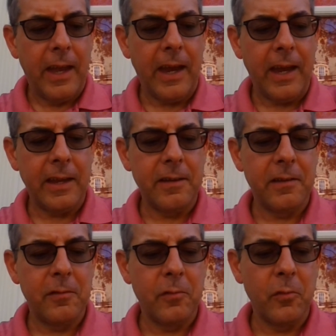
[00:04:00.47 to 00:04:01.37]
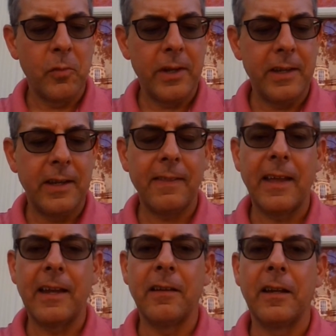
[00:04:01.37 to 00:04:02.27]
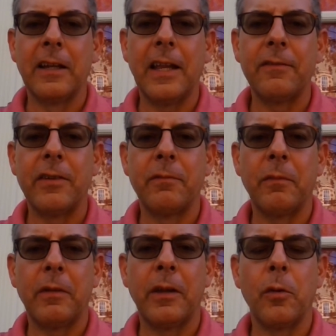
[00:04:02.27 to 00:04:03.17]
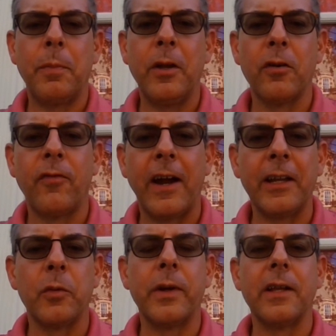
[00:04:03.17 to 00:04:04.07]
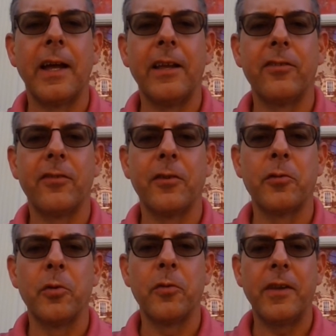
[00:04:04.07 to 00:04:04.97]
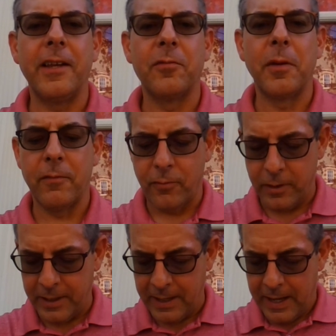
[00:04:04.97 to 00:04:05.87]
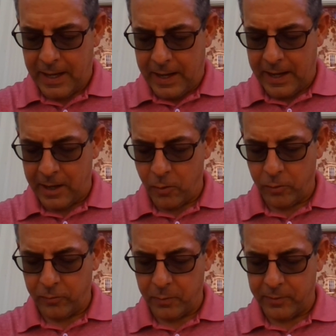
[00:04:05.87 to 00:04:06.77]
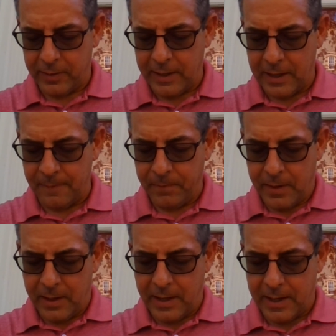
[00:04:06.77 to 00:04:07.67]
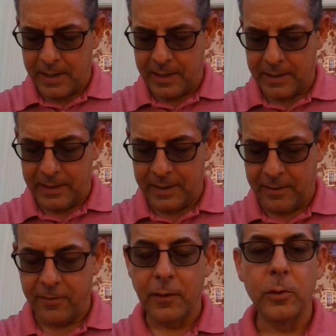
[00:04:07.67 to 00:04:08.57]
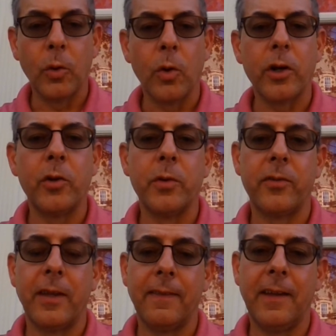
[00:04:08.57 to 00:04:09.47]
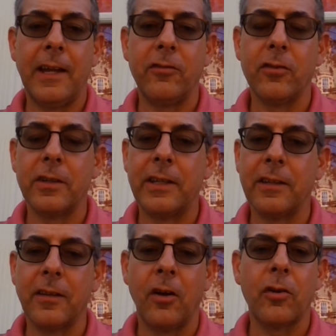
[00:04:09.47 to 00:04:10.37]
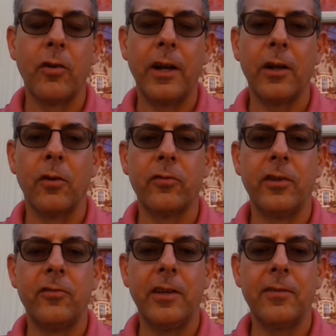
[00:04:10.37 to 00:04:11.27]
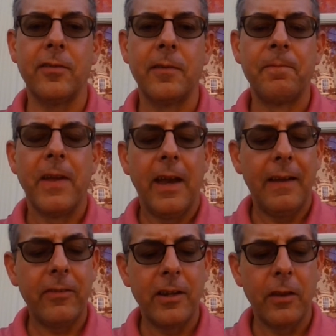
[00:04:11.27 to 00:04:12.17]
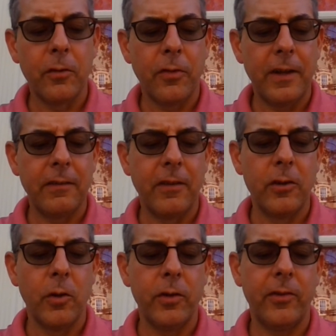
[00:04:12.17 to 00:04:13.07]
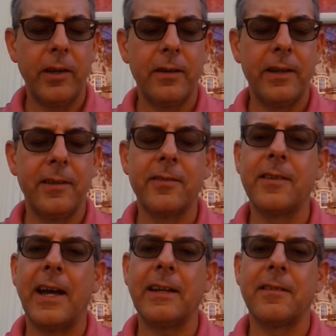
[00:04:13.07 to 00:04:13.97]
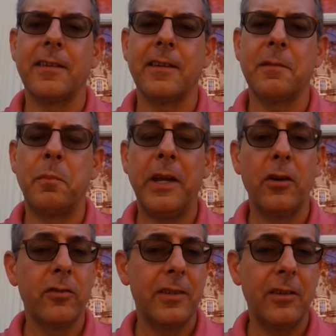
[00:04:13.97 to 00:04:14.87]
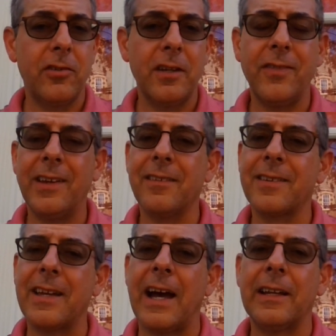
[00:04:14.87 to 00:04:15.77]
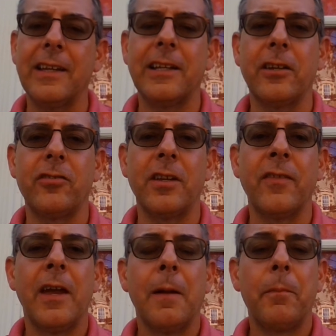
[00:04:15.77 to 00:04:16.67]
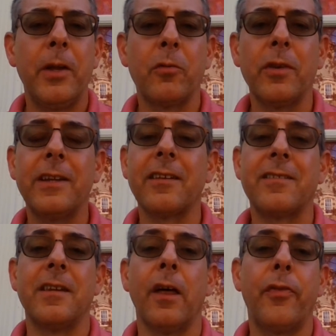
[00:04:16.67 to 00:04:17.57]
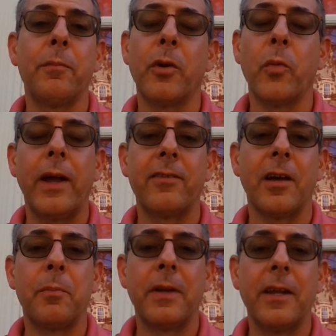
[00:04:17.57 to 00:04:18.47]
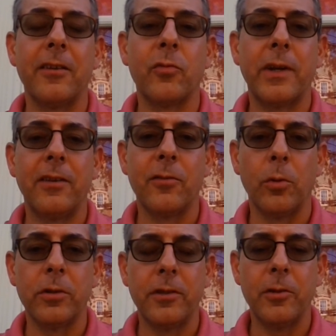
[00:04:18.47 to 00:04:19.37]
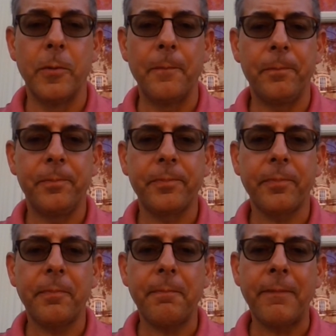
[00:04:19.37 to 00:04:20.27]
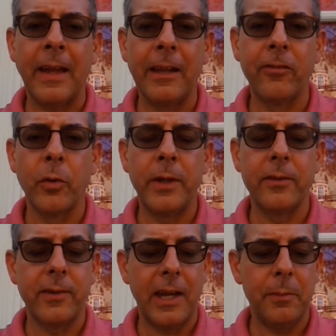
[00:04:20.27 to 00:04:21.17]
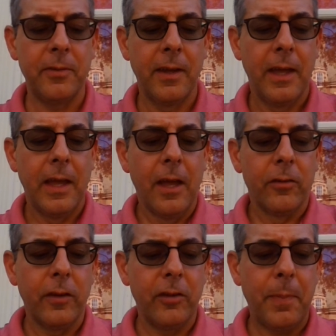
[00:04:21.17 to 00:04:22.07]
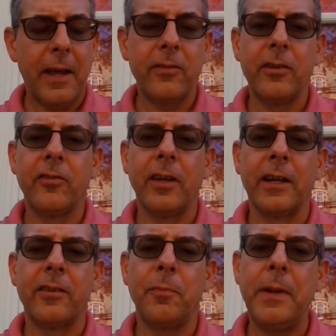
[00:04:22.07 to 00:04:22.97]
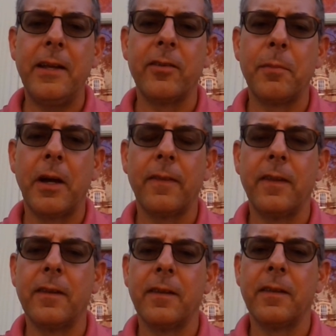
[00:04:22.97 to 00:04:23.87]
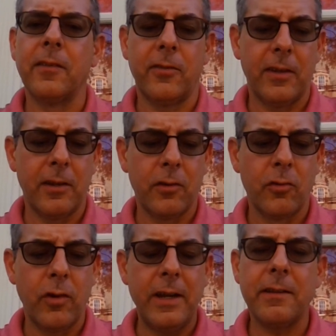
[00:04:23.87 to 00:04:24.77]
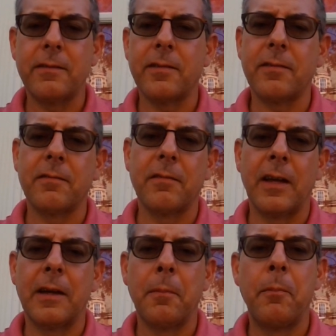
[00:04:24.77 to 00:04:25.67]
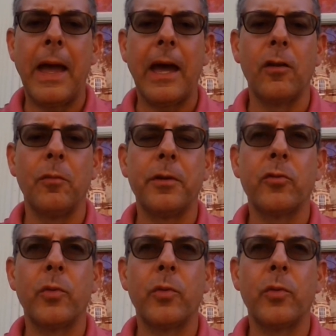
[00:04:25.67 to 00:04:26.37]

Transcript: And we get that at 11, Peter finally realizes the truth that he's been freed. And notice once again, it is the Lord who has sent the angel. All credit goes to Jesus. And that's another thing to notice here. It is not Peter's initiative. It is godly initiative. Peter really does nothing but wakes up and does what he's told to do. And so he escapes. So this passage speaks about this great battle